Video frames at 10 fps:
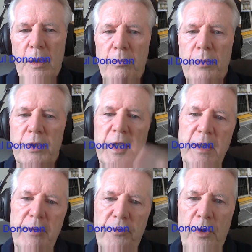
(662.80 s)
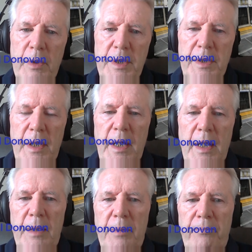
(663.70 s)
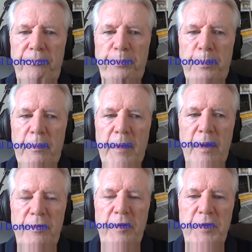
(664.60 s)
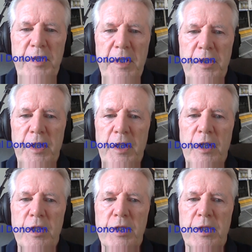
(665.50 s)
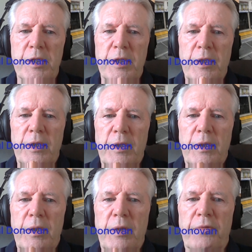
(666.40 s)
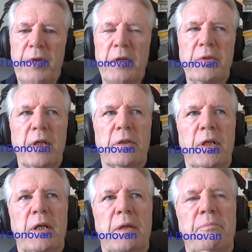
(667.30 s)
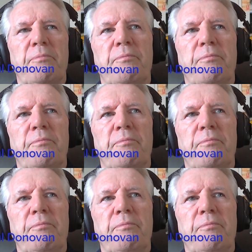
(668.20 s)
But take it forward 50, 60 years, you found that